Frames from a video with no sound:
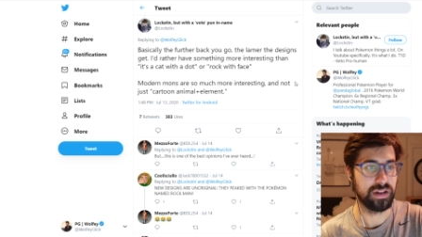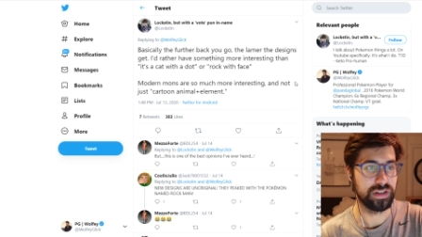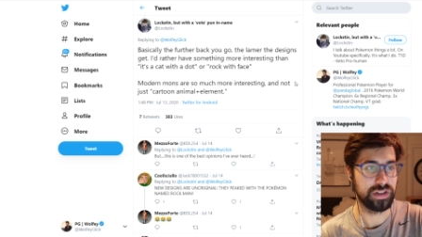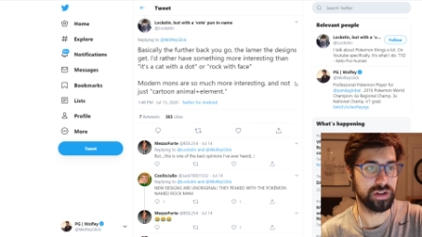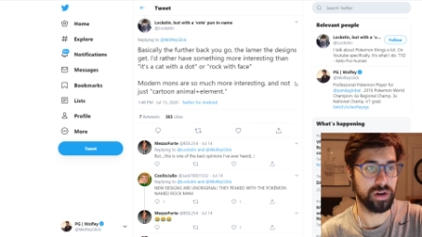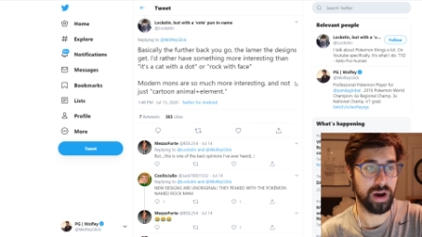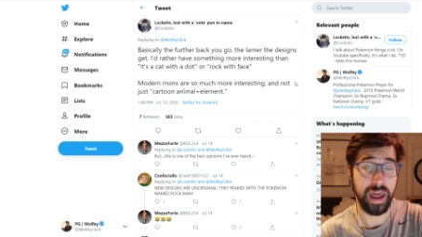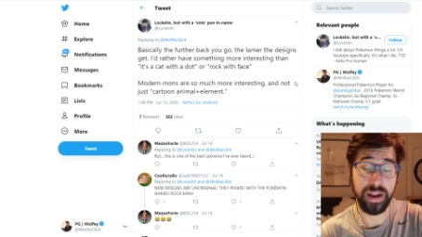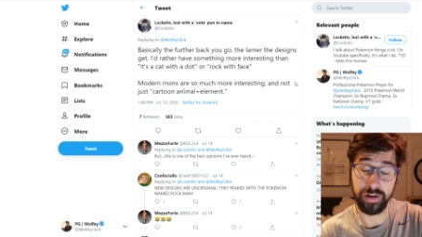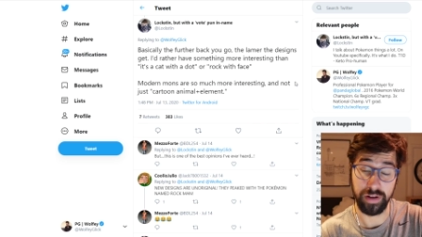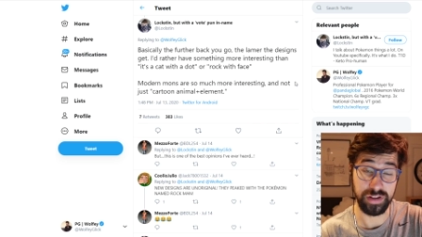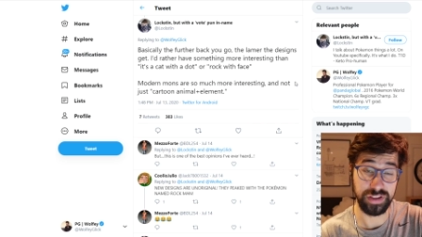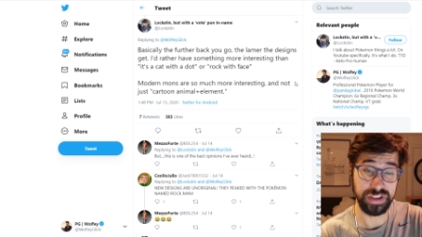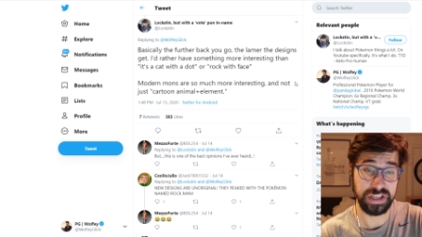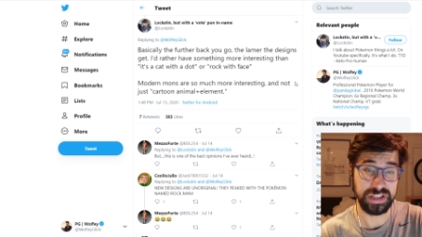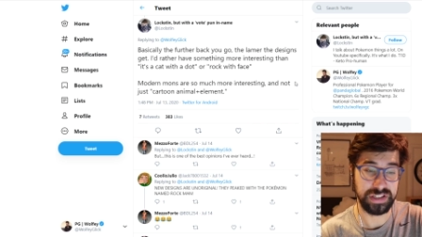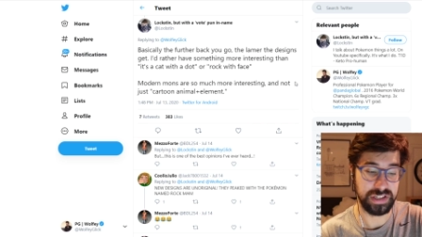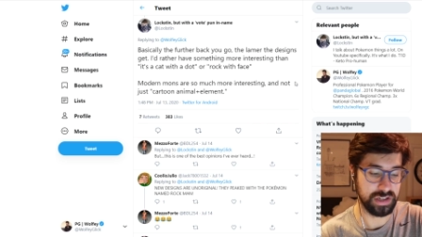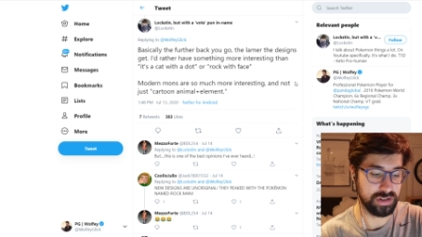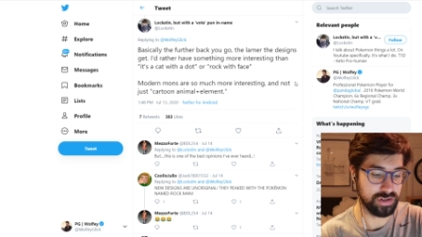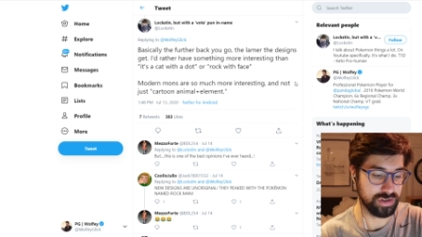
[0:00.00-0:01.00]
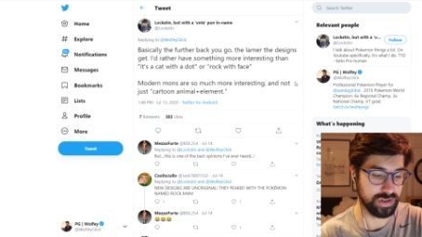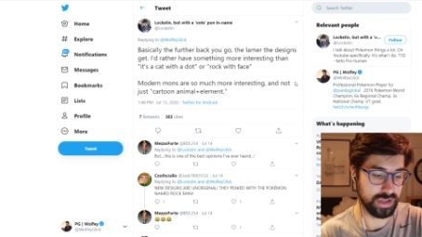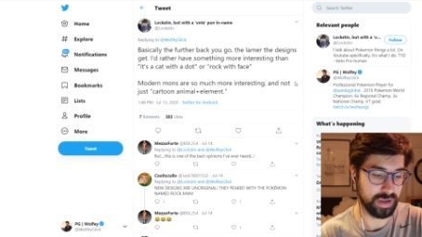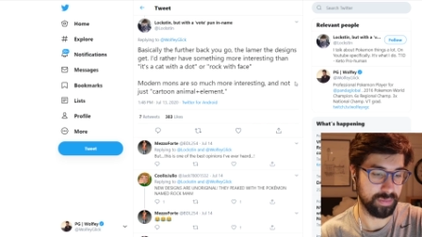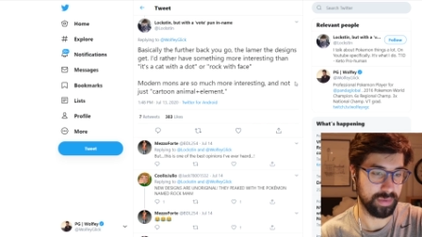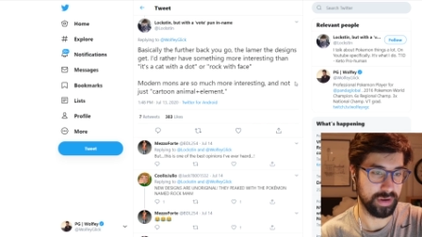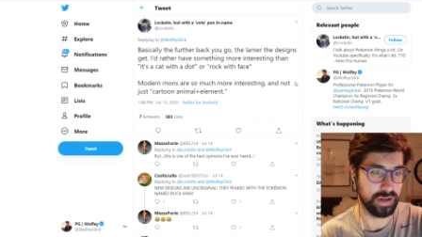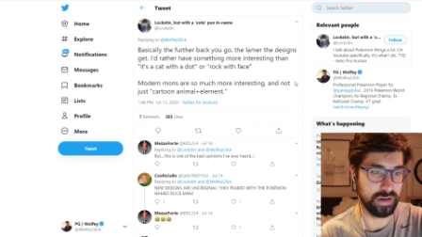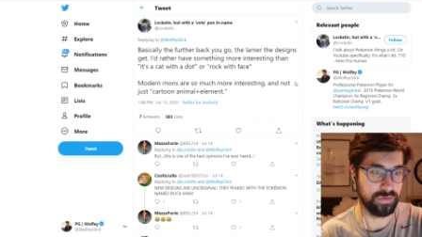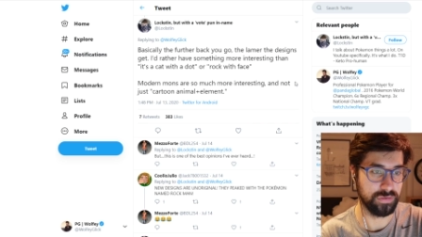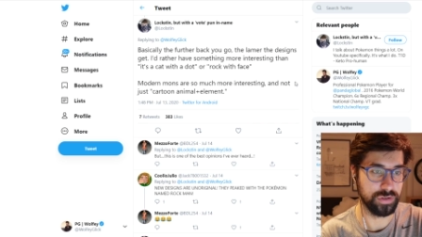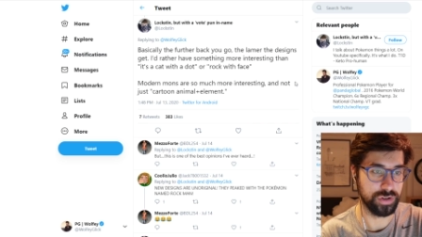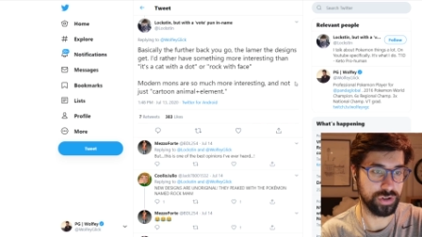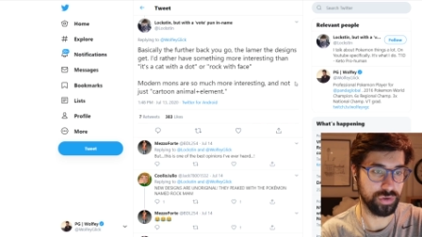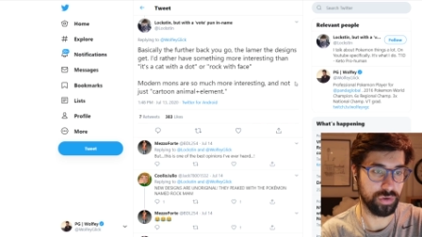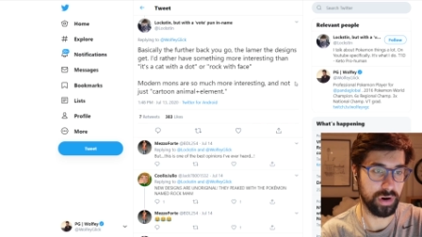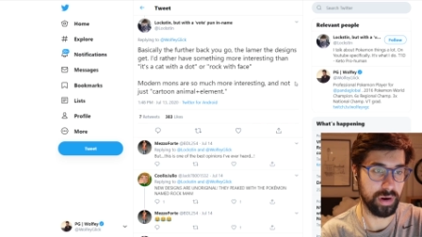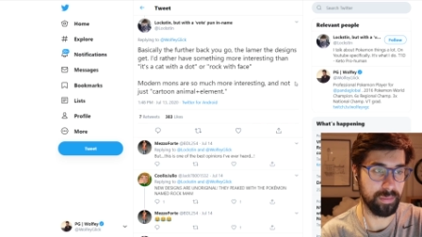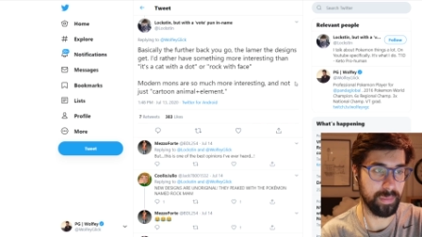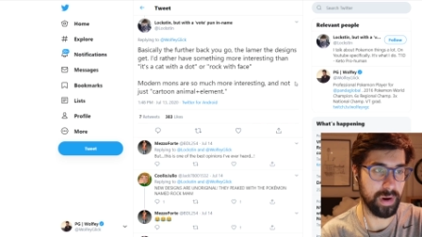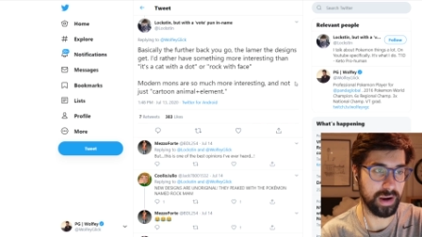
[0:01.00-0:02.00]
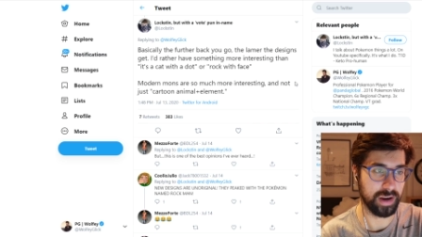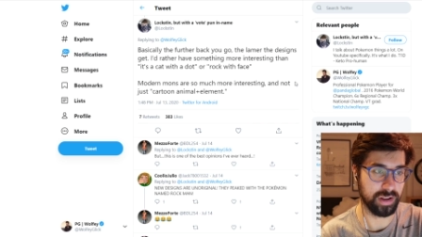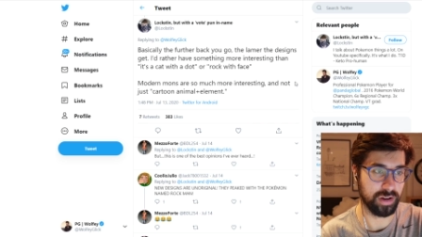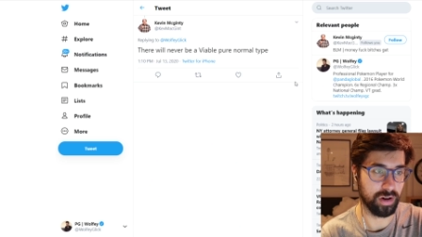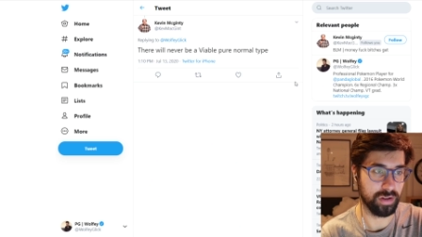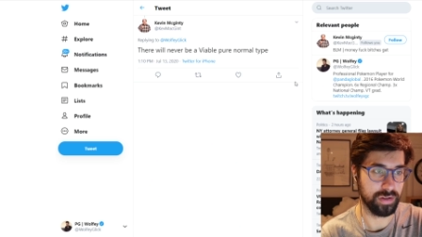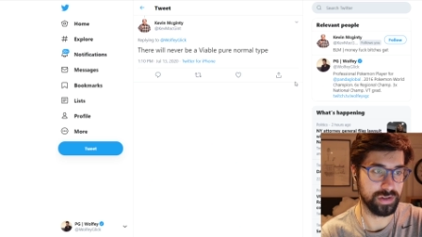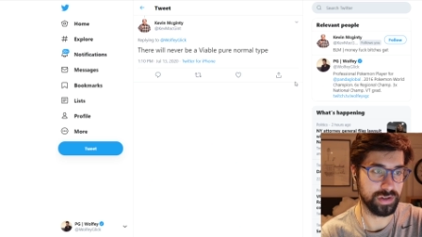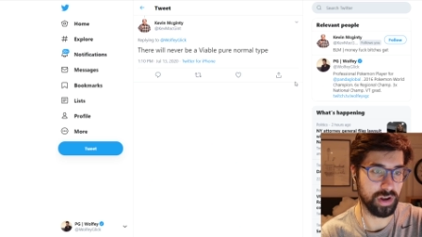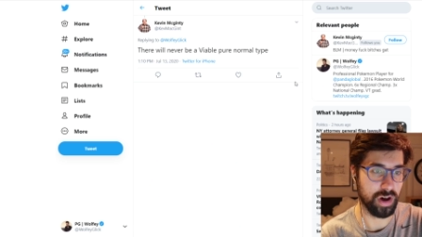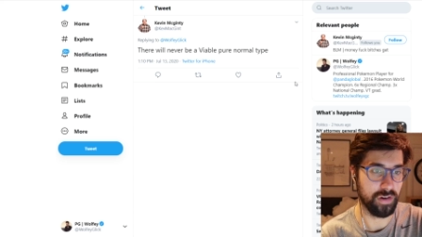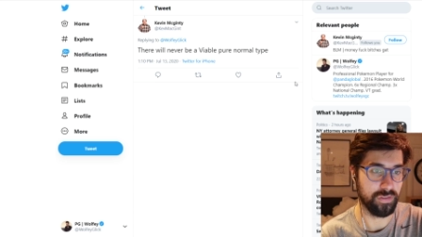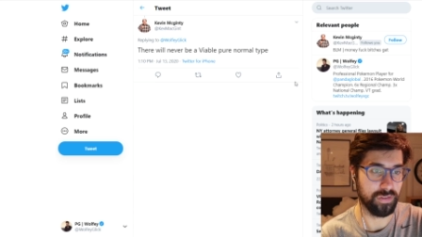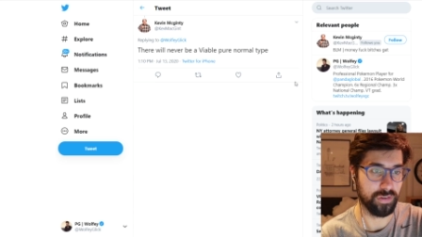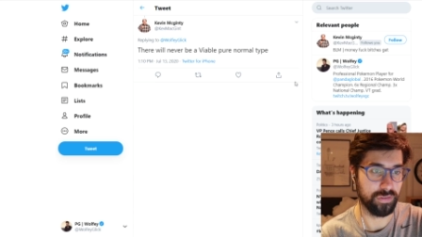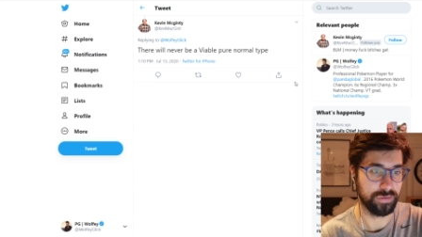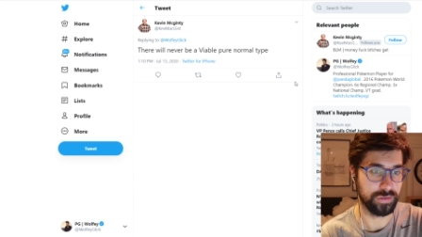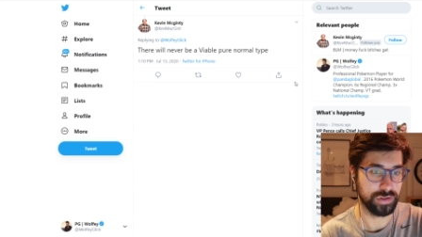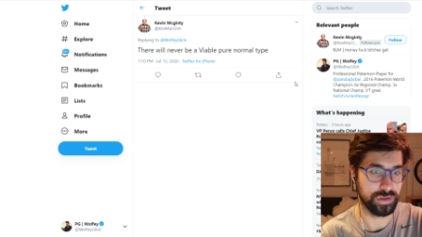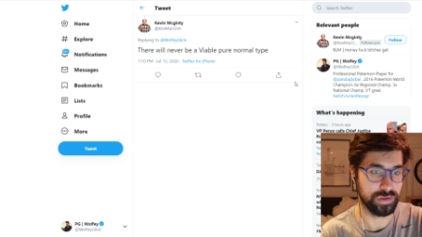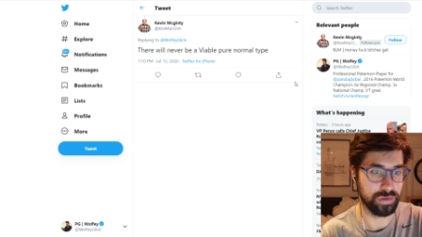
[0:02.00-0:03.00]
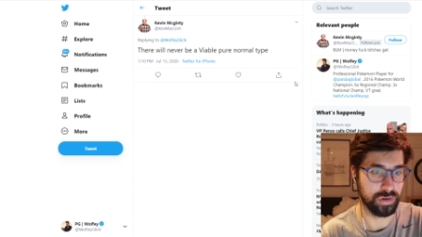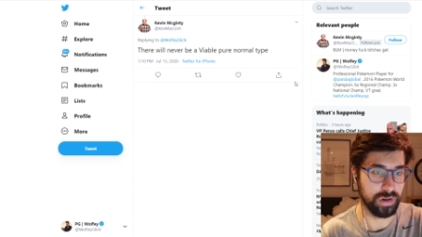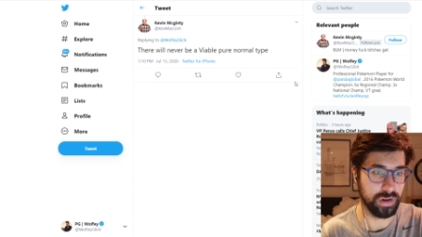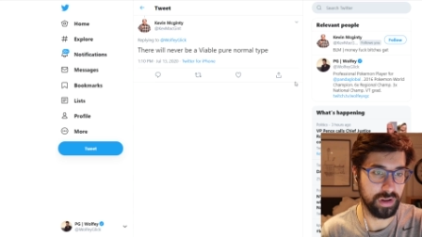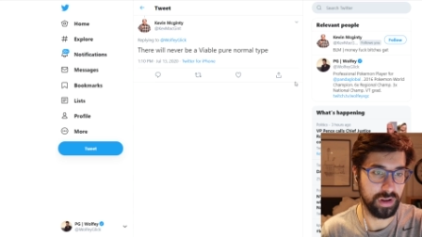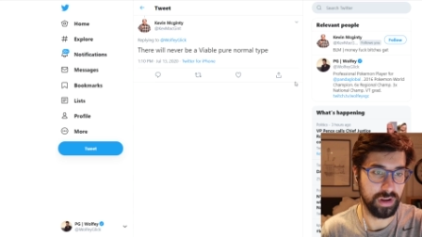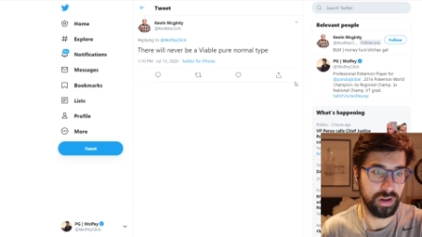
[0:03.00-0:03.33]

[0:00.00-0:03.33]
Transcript: So I don't know. I think it's an interesting opinion for sure. I'm not going to call this awful for sure.